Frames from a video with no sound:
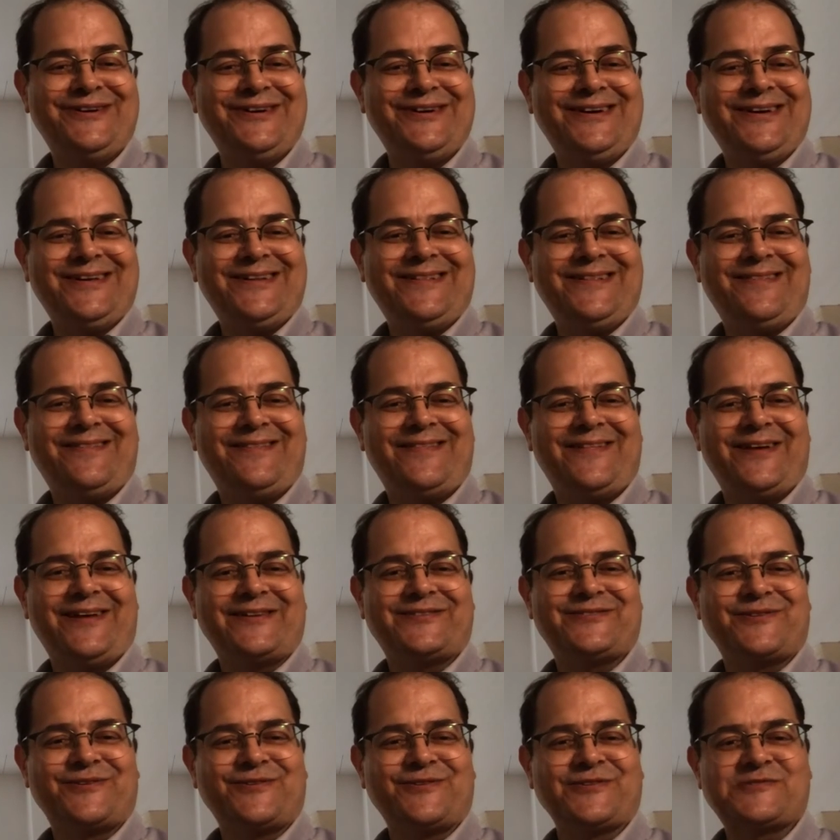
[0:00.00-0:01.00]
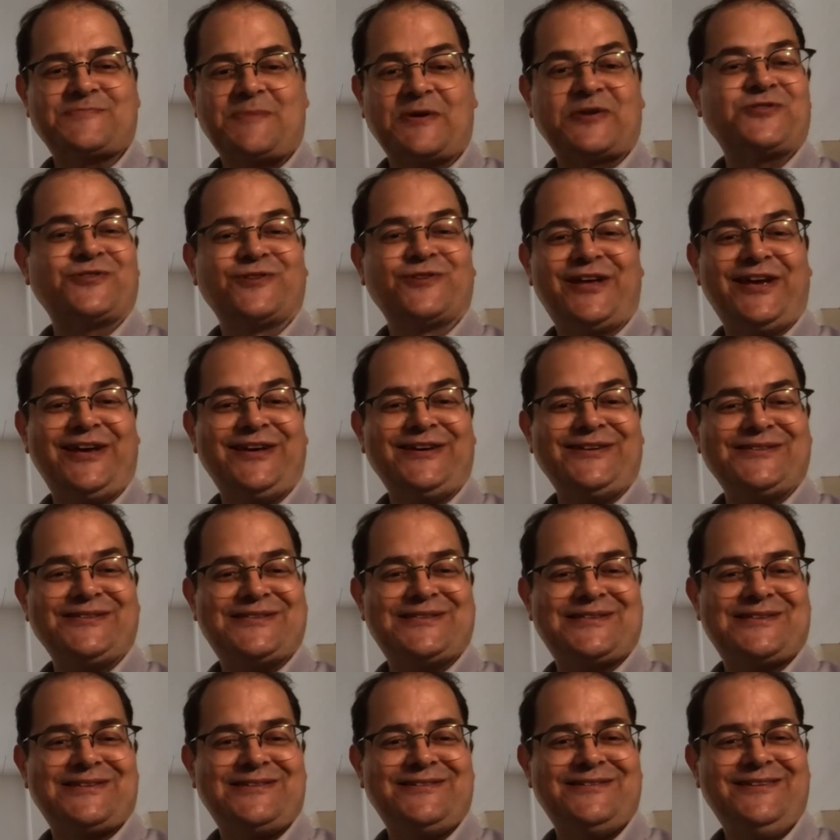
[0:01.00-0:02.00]
that are a special
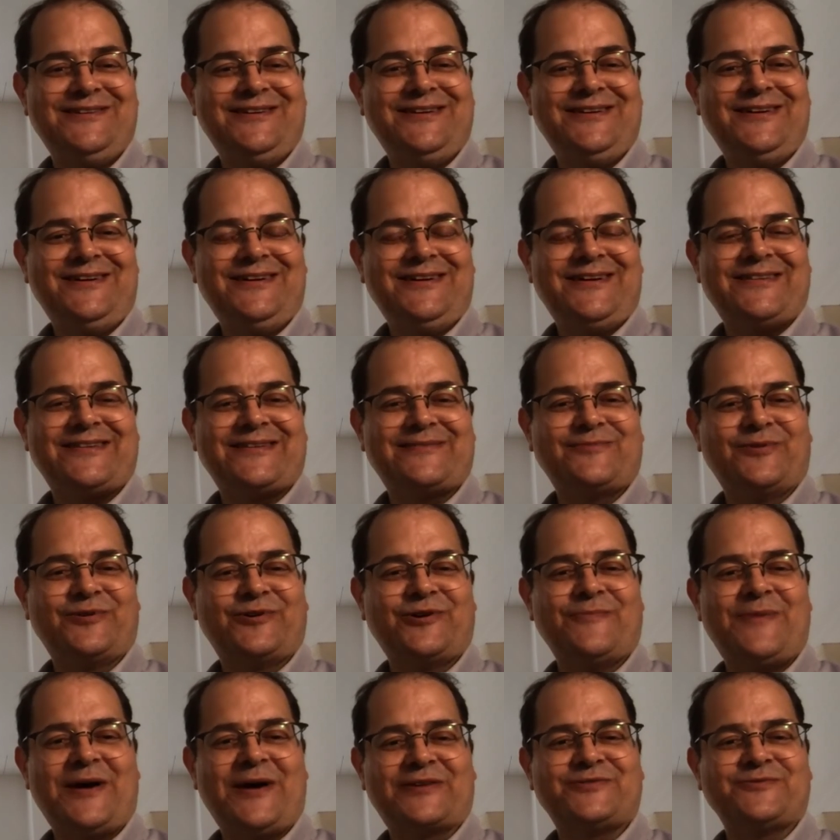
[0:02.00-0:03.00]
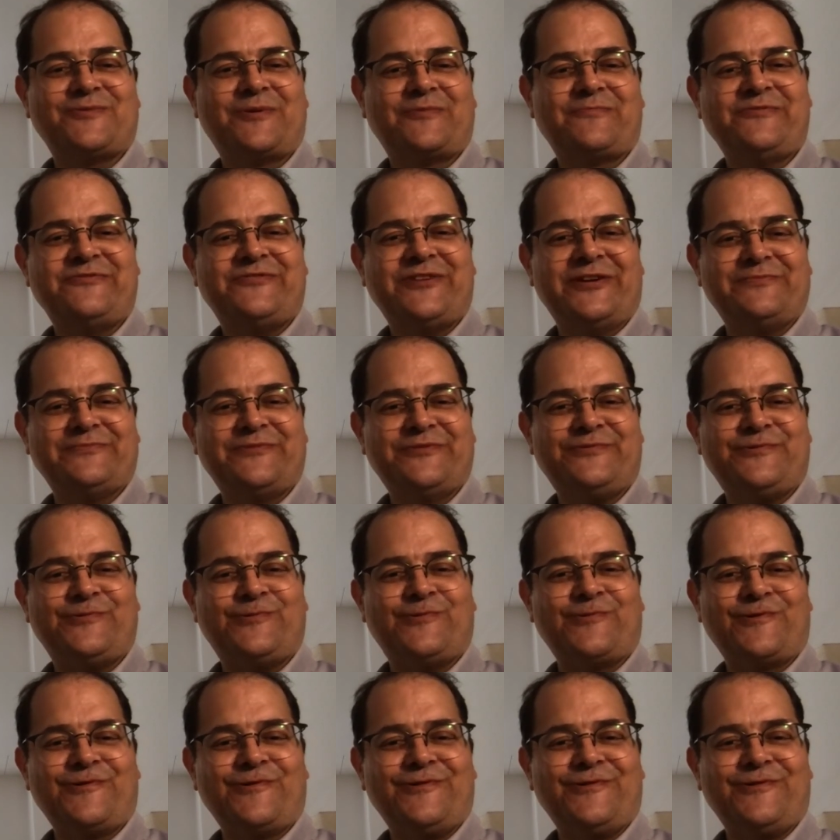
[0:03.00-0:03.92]
case, then we'll go back to what we've done before.